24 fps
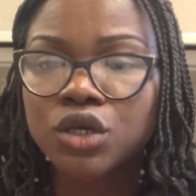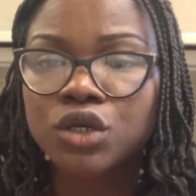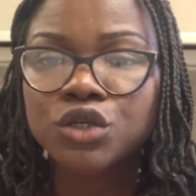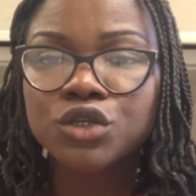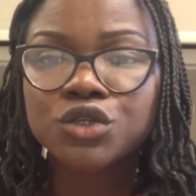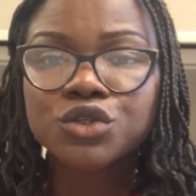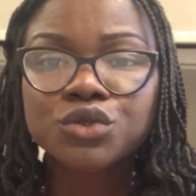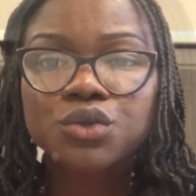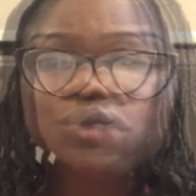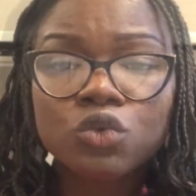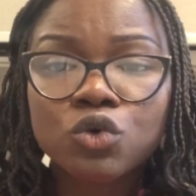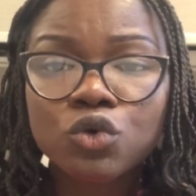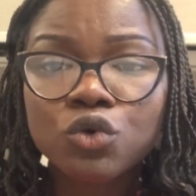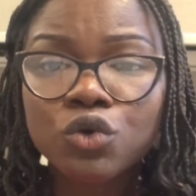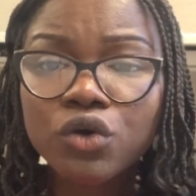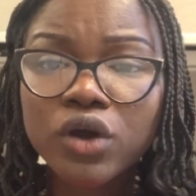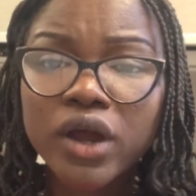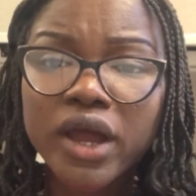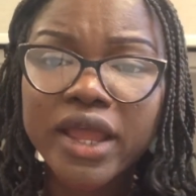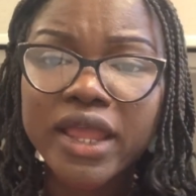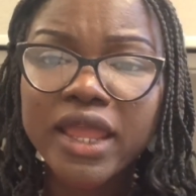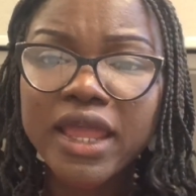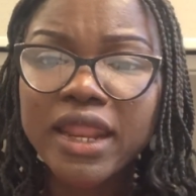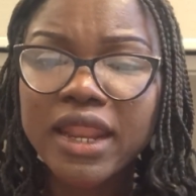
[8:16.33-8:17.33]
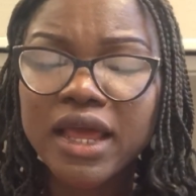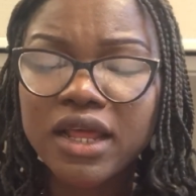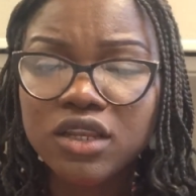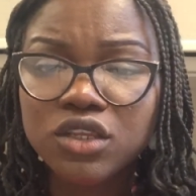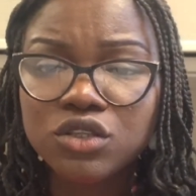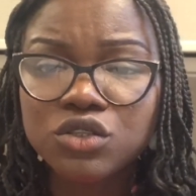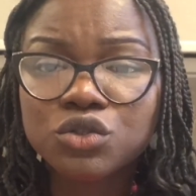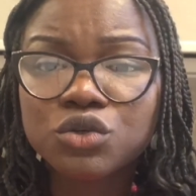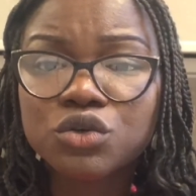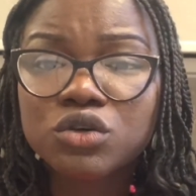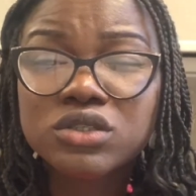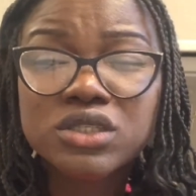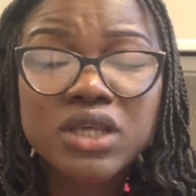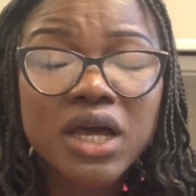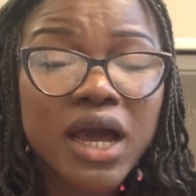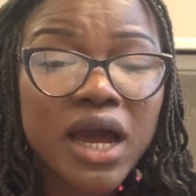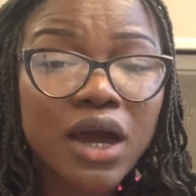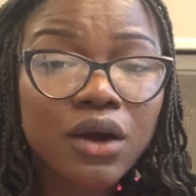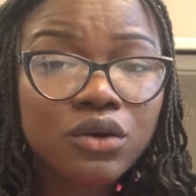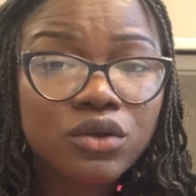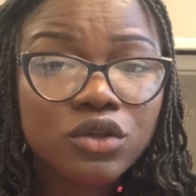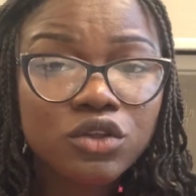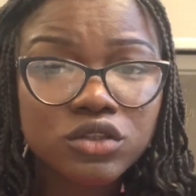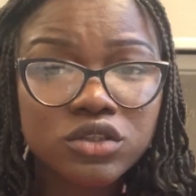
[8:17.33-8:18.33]
So go ahead and discuss
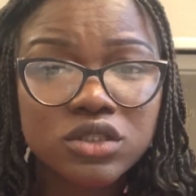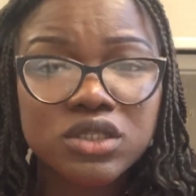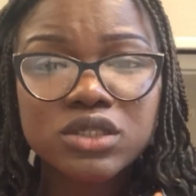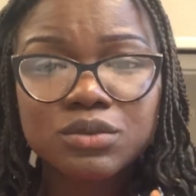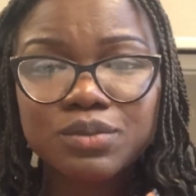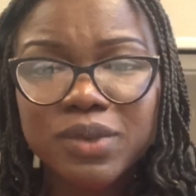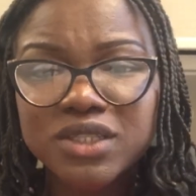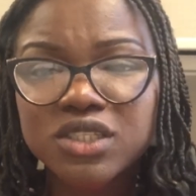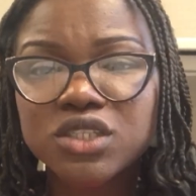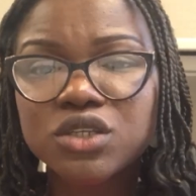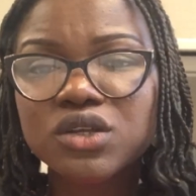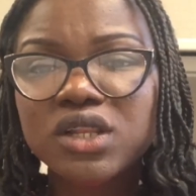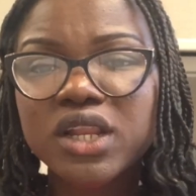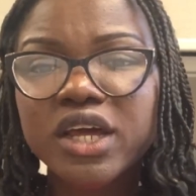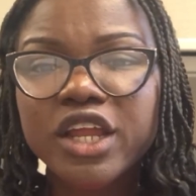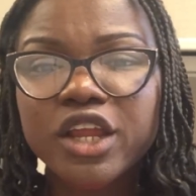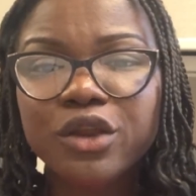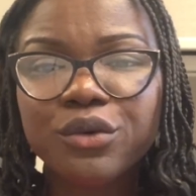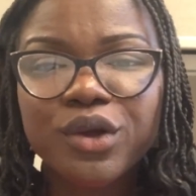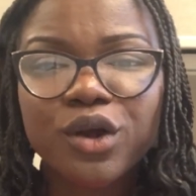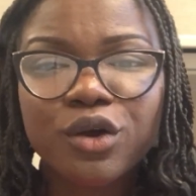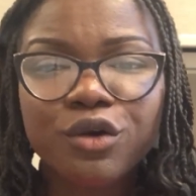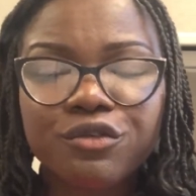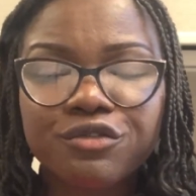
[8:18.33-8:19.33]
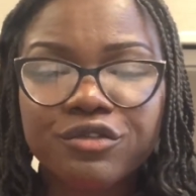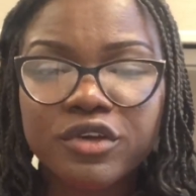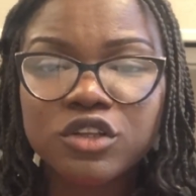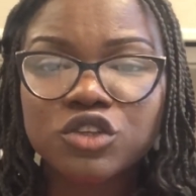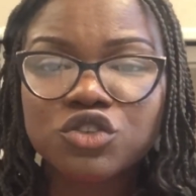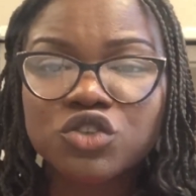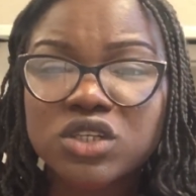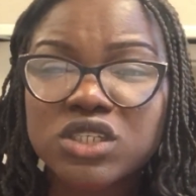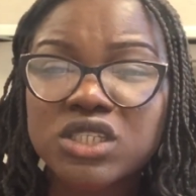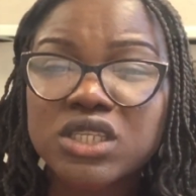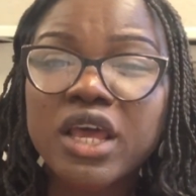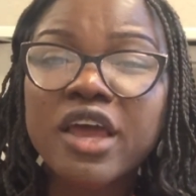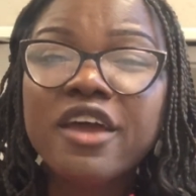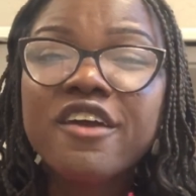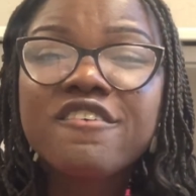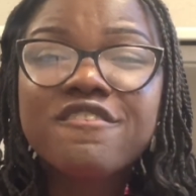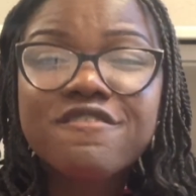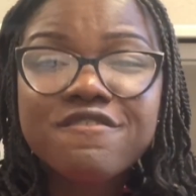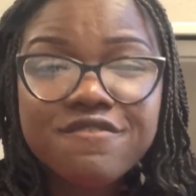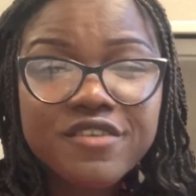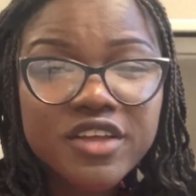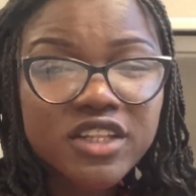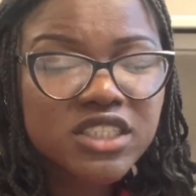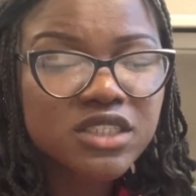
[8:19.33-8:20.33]
how this particular area of interest
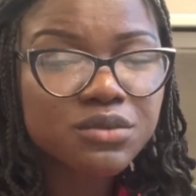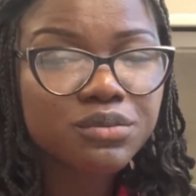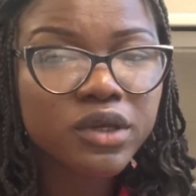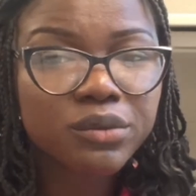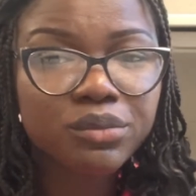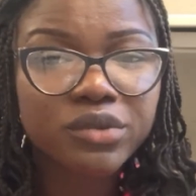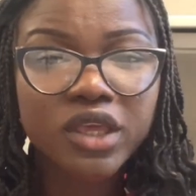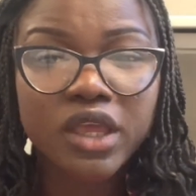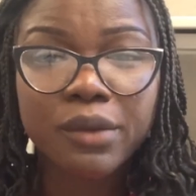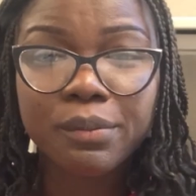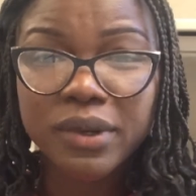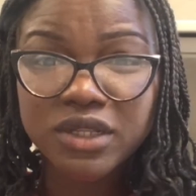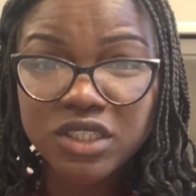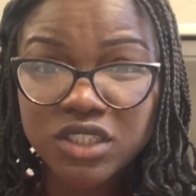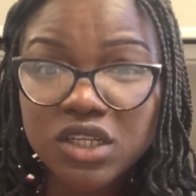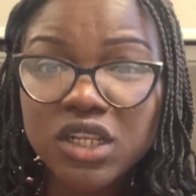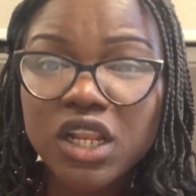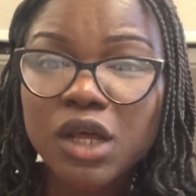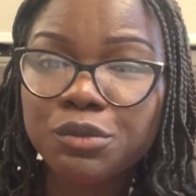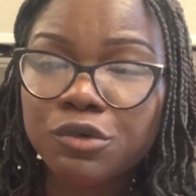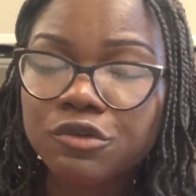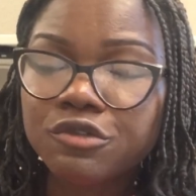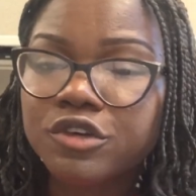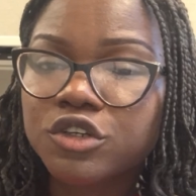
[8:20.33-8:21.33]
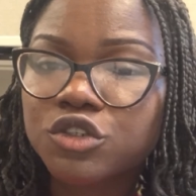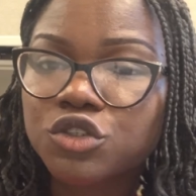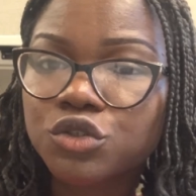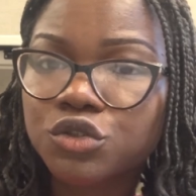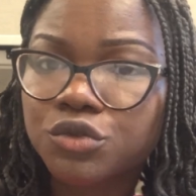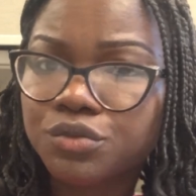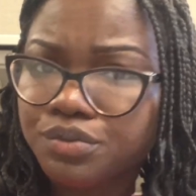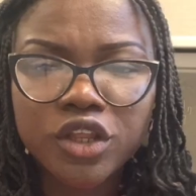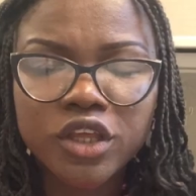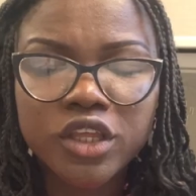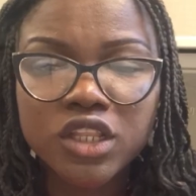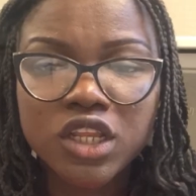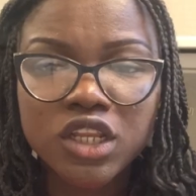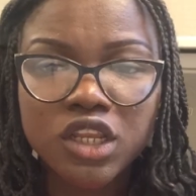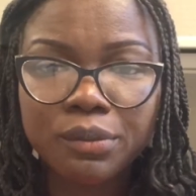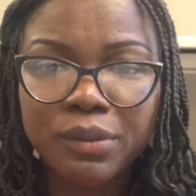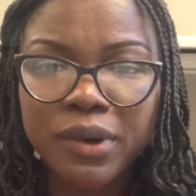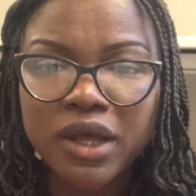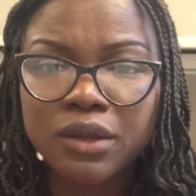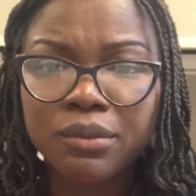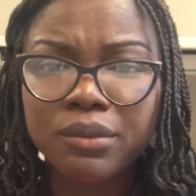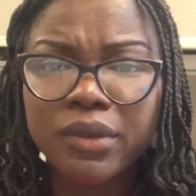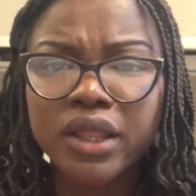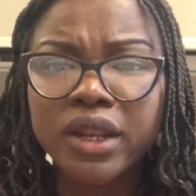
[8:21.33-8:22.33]
fits maybe a particular professor in the
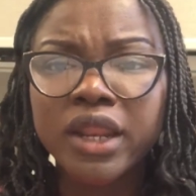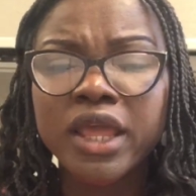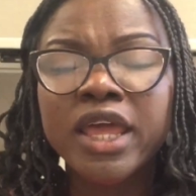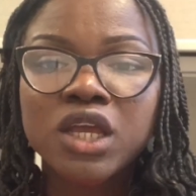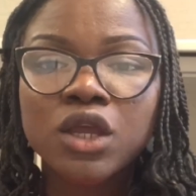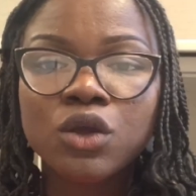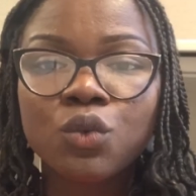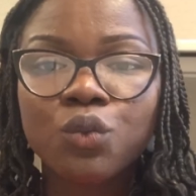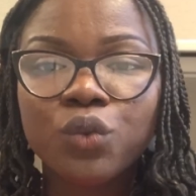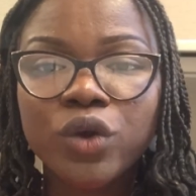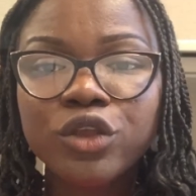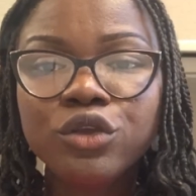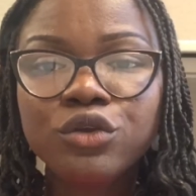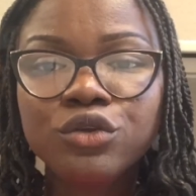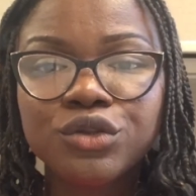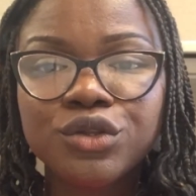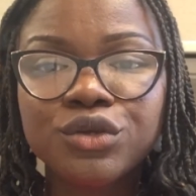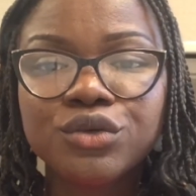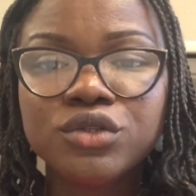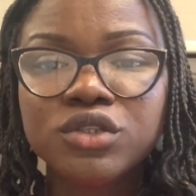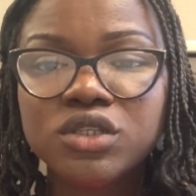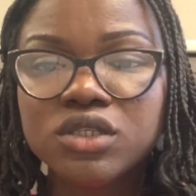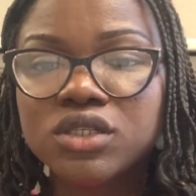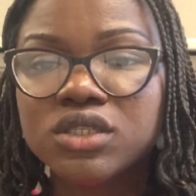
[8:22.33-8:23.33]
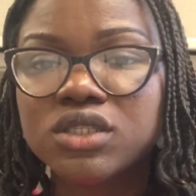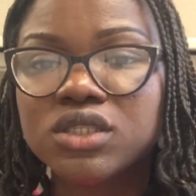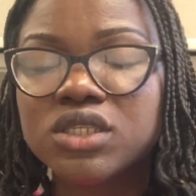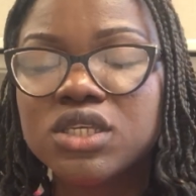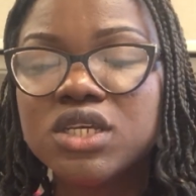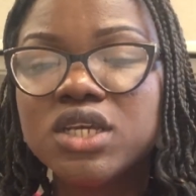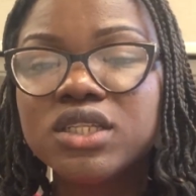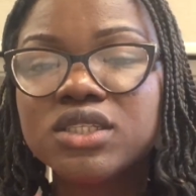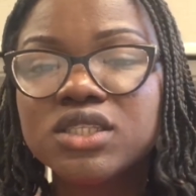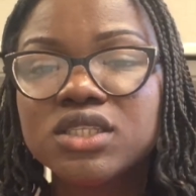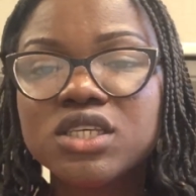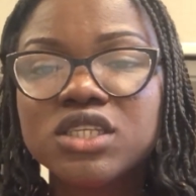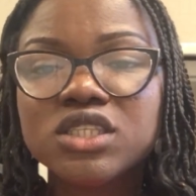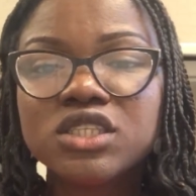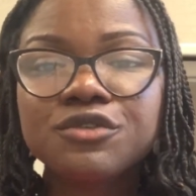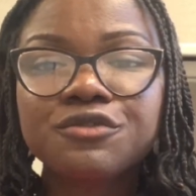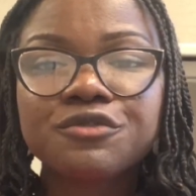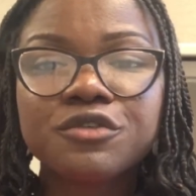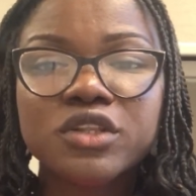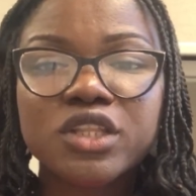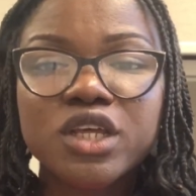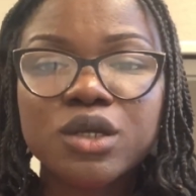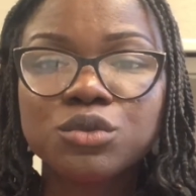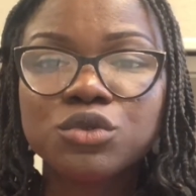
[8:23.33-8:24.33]
department. When you do this, it's easy
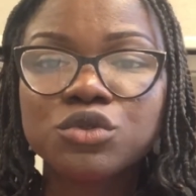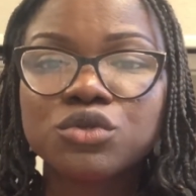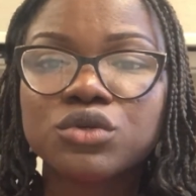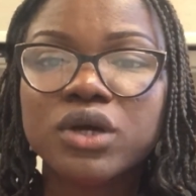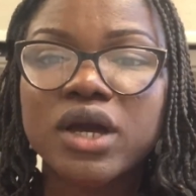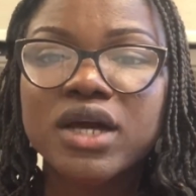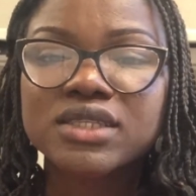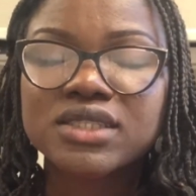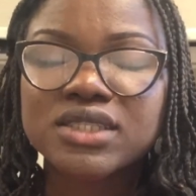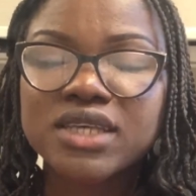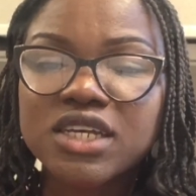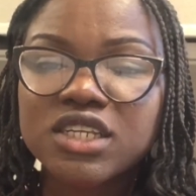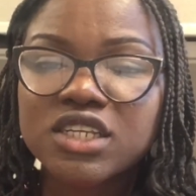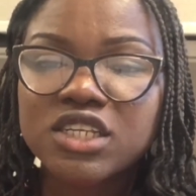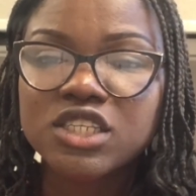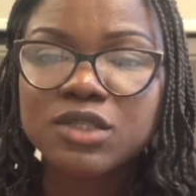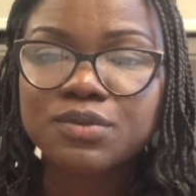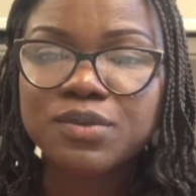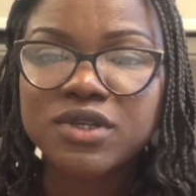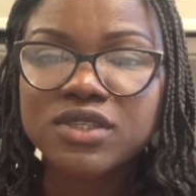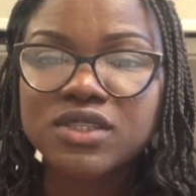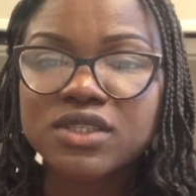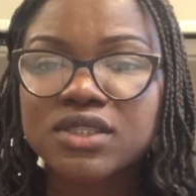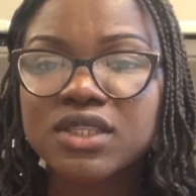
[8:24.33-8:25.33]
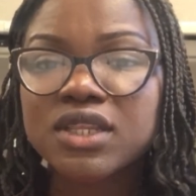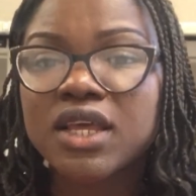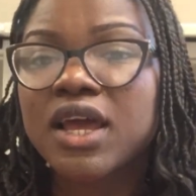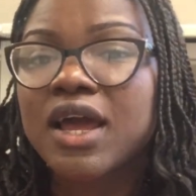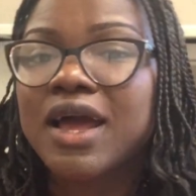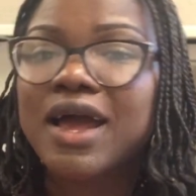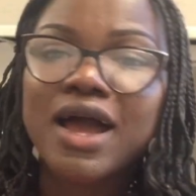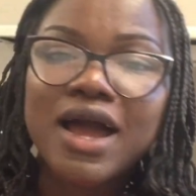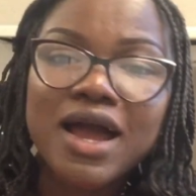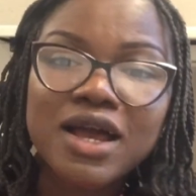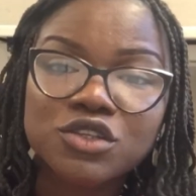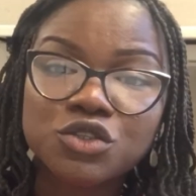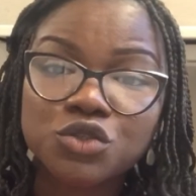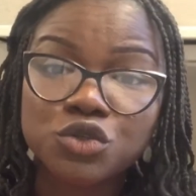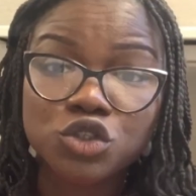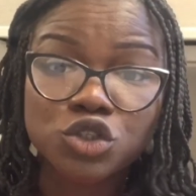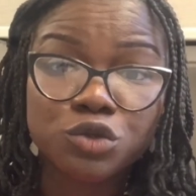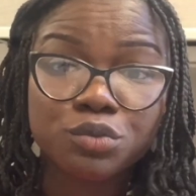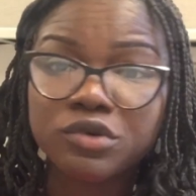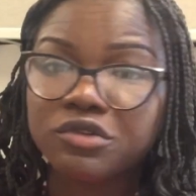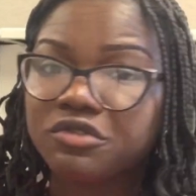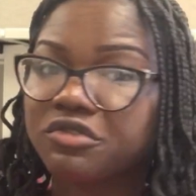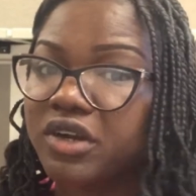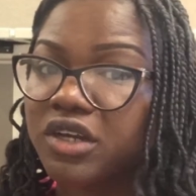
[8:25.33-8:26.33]
for them to assign this person as your
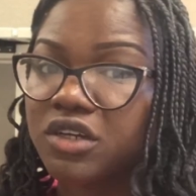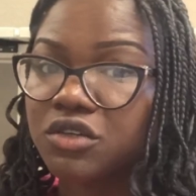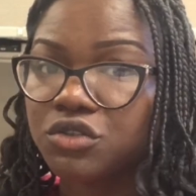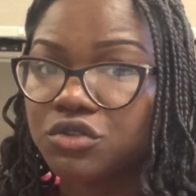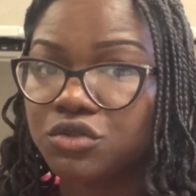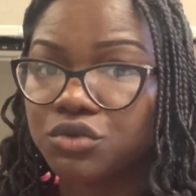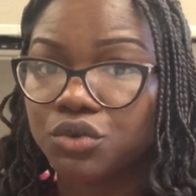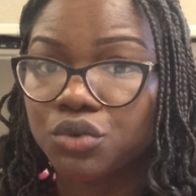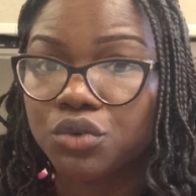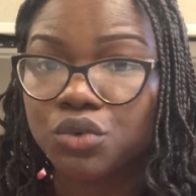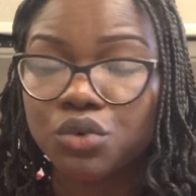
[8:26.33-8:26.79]
supervisor,